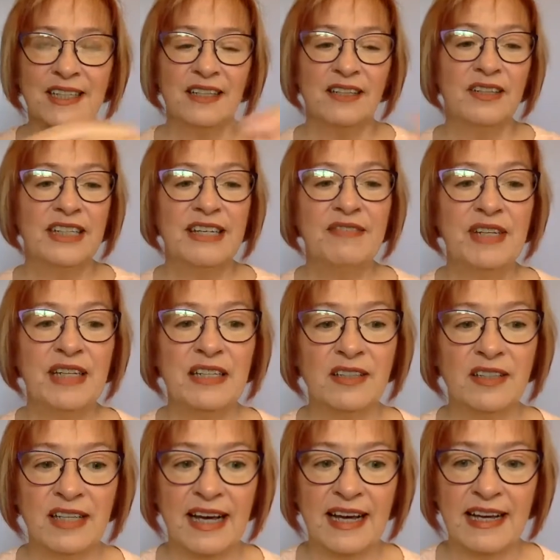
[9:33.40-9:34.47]
living
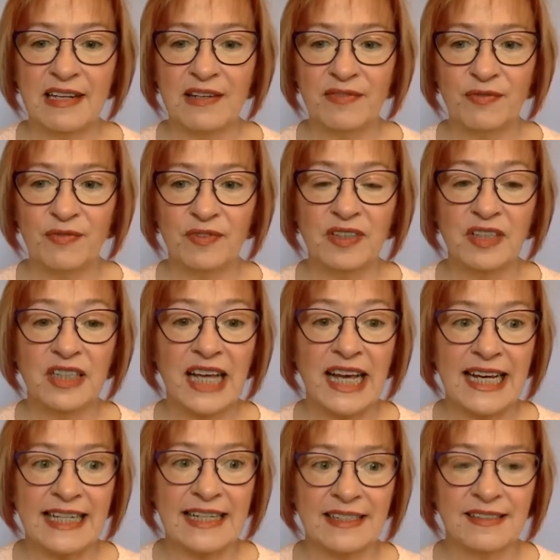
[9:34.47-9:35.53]
life
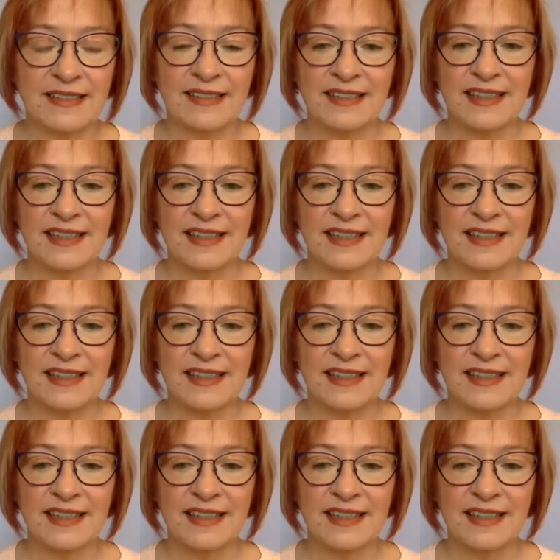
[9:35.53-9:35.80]
light,